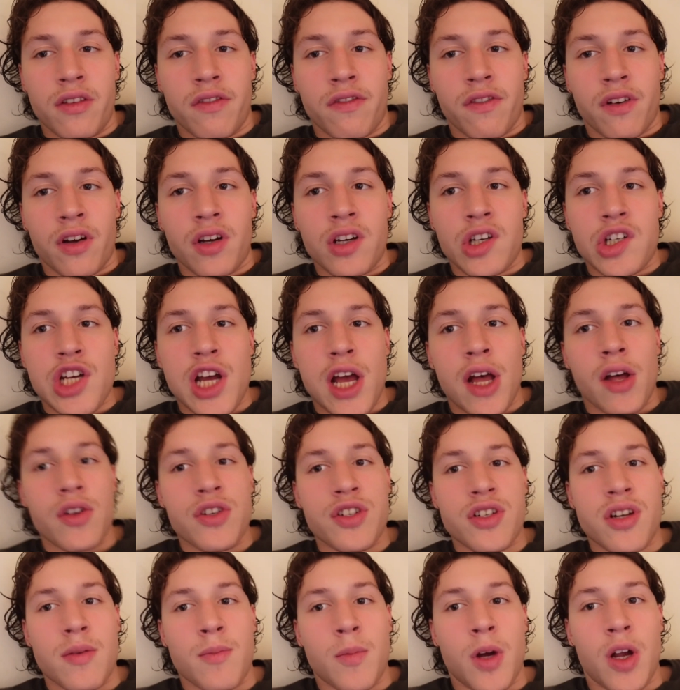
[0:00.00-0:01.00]
the funded
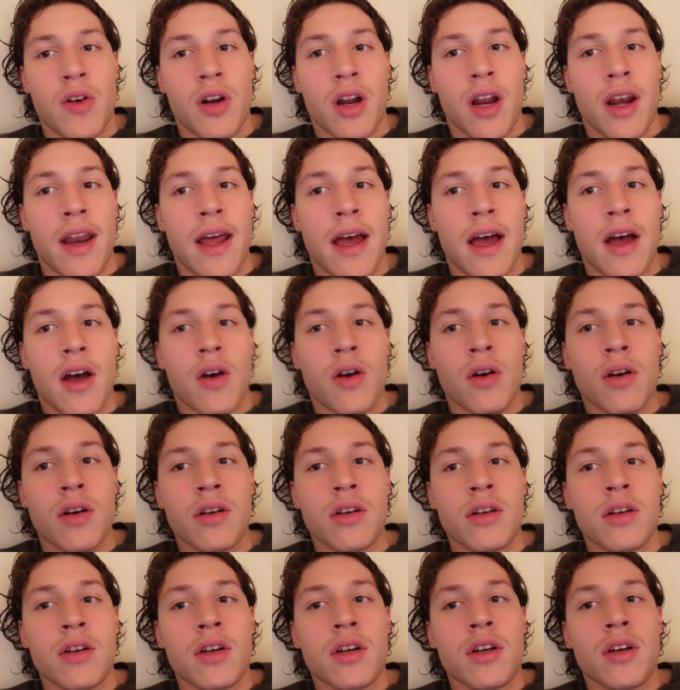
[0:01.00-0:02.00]
challenge that I'm on right now
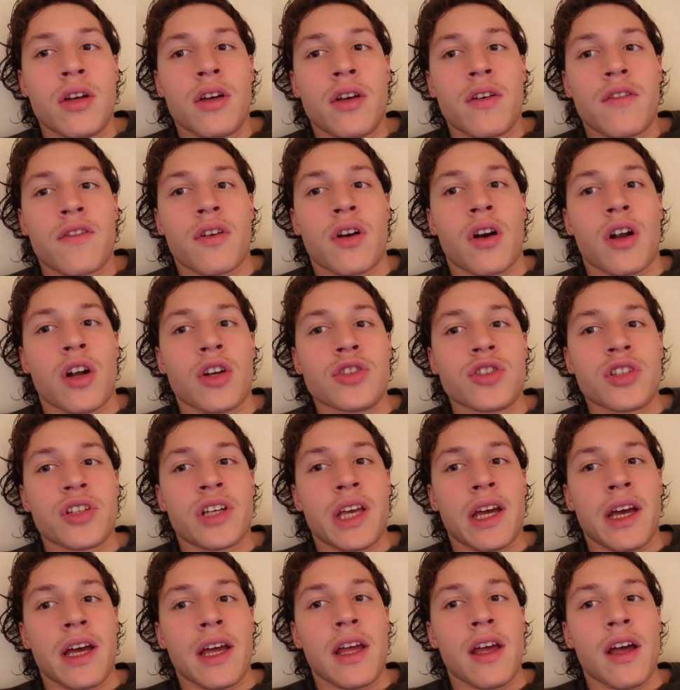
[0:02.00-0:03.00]
for
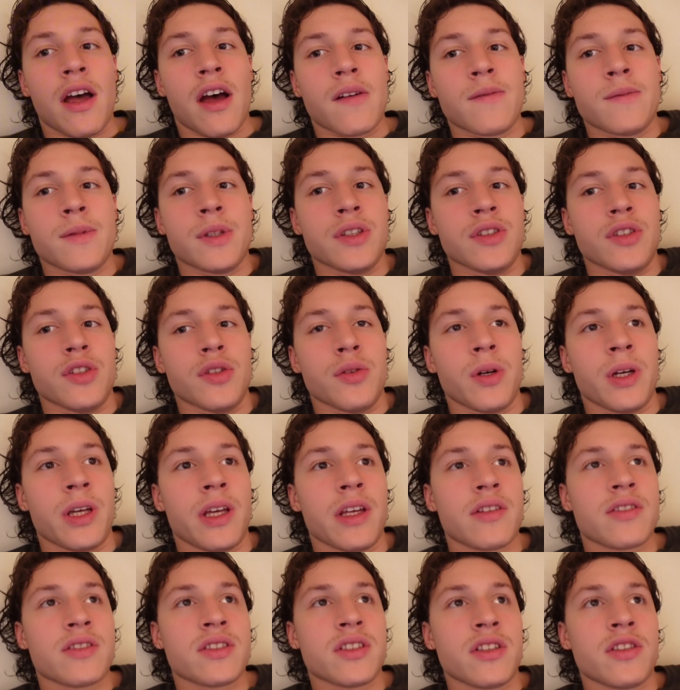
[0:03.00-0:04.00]
100K, I've been doing
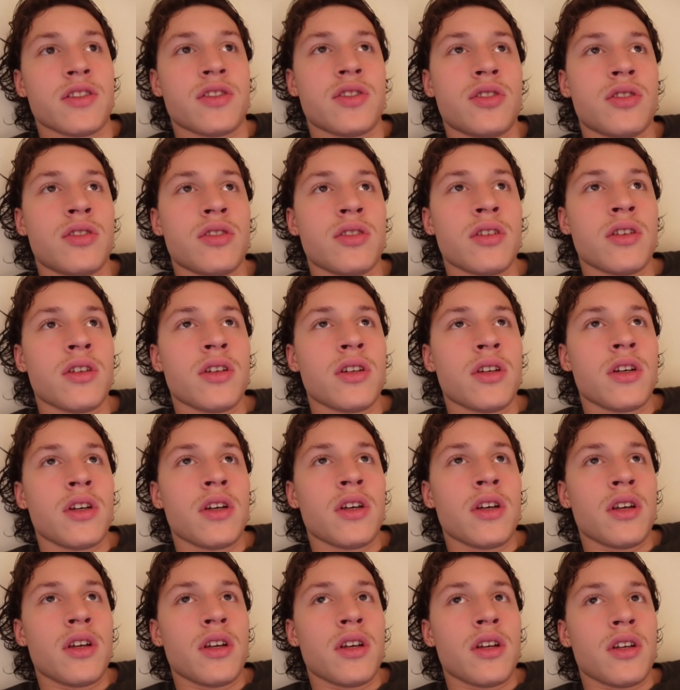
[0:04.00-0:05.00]
it since
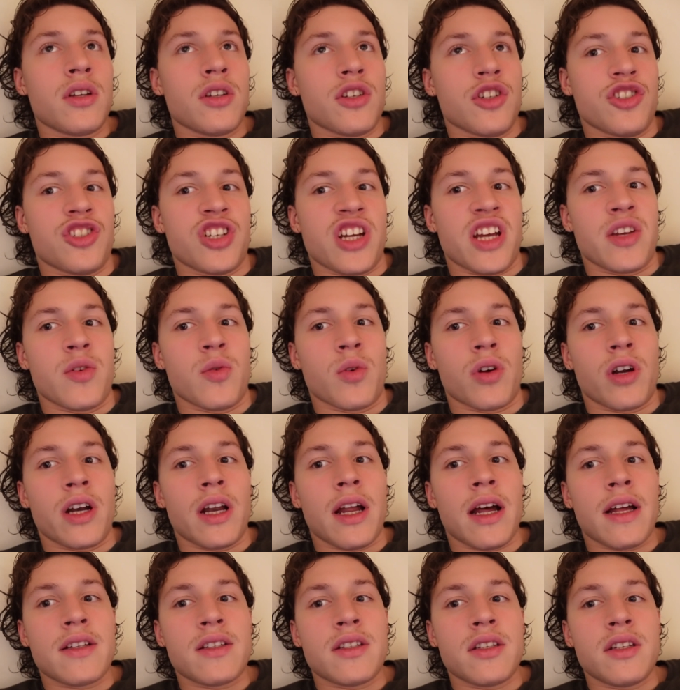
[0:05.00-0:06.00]
January
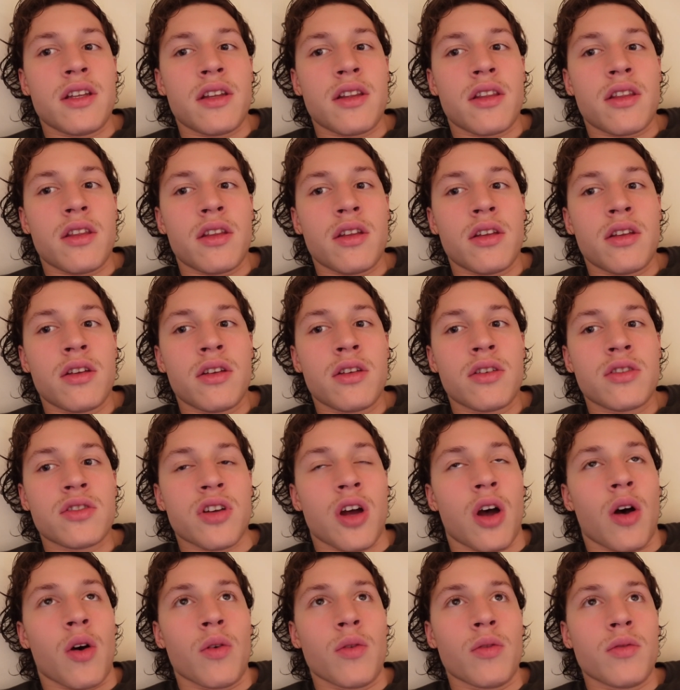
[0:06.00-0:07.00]
19th.
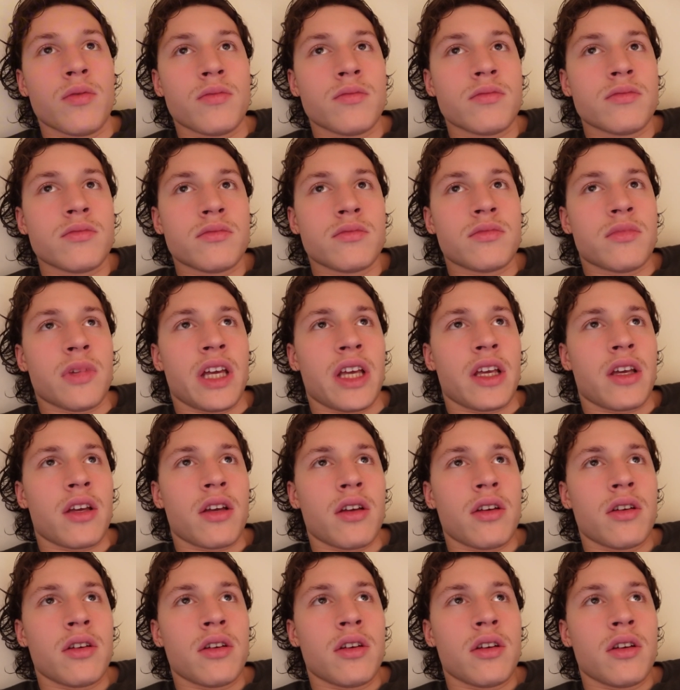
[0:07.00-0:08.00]
So, like,
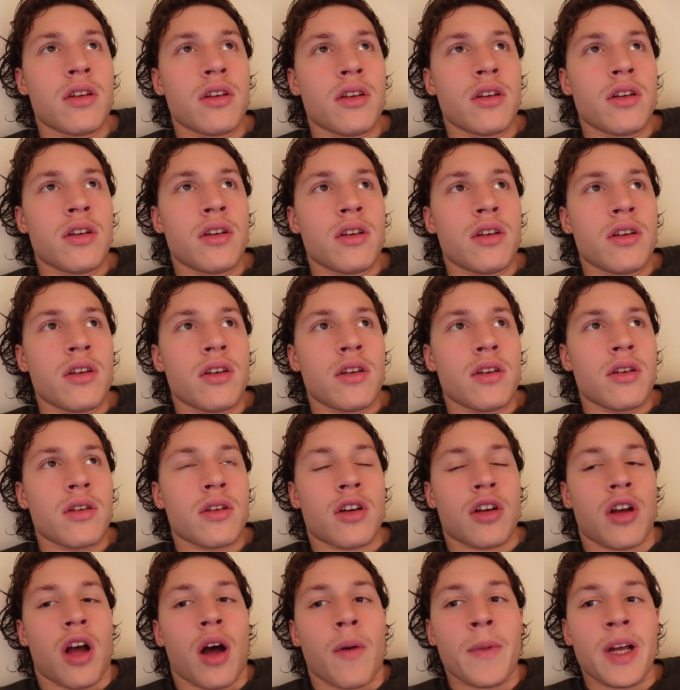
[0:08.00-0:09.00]

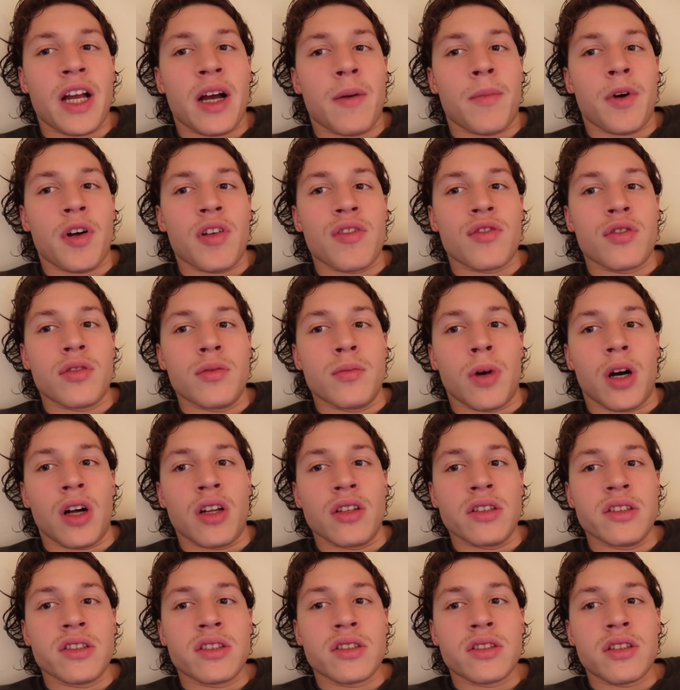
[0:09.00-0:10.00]
coming up on two
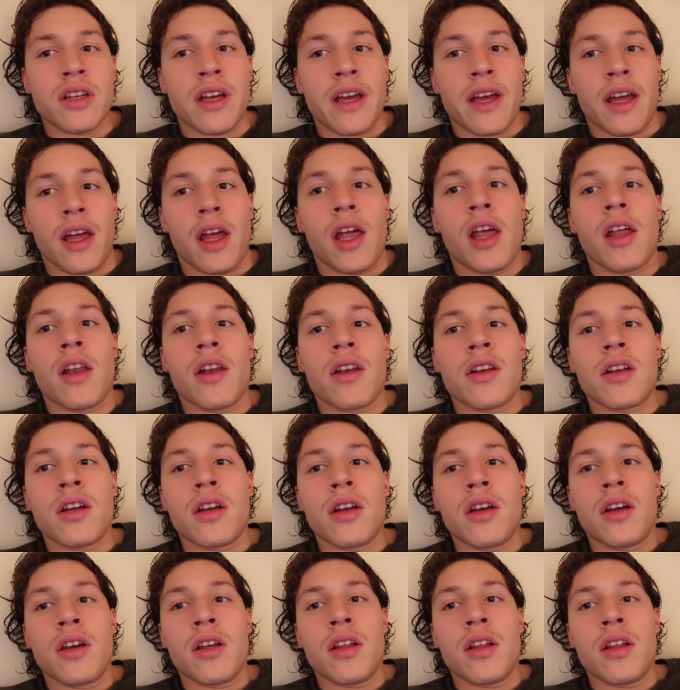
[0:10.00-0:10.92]
months, and